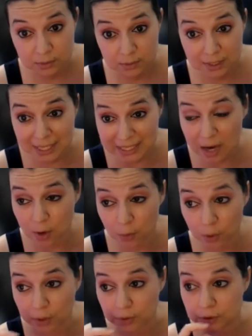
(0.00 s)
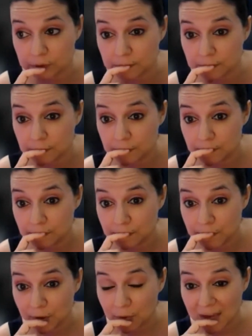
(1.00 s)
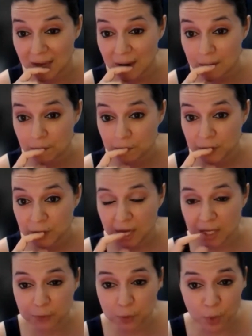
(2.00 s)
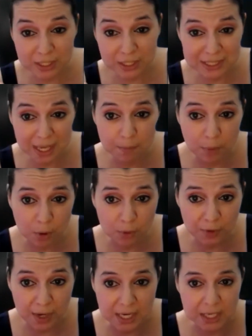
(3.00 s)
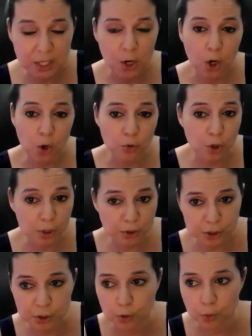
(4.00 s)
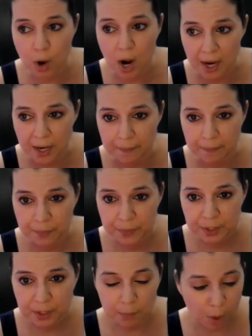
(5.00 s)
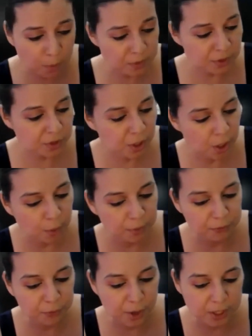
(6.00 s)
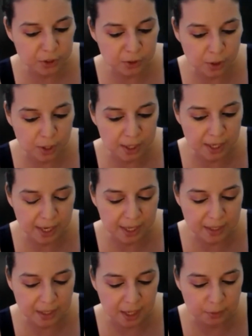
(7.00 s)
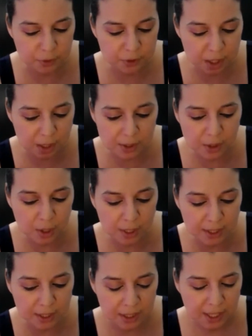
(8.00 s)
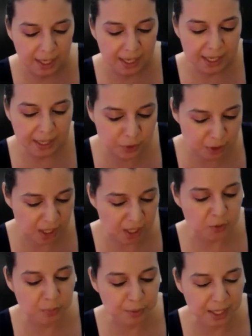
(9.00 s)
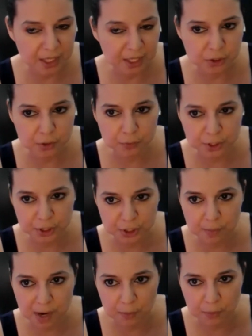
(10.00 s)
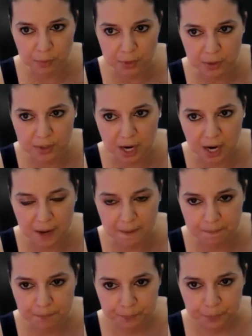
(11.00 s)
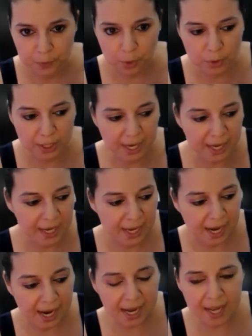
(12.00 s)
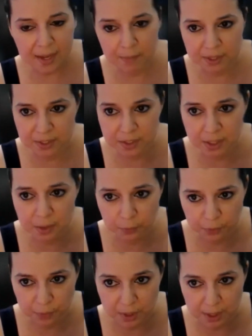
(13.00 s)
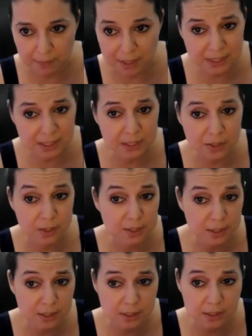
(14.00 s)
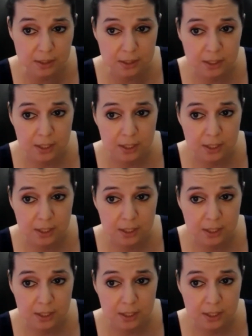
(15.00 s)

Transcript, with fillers: So that's how it works. Okay. And if you want to stay motivated, hold on to your why. Moments ago, before I started, I, I was coming on and I was contemplating, should Rich come out with me or not? Okay. I had my son with me. My son is autistic.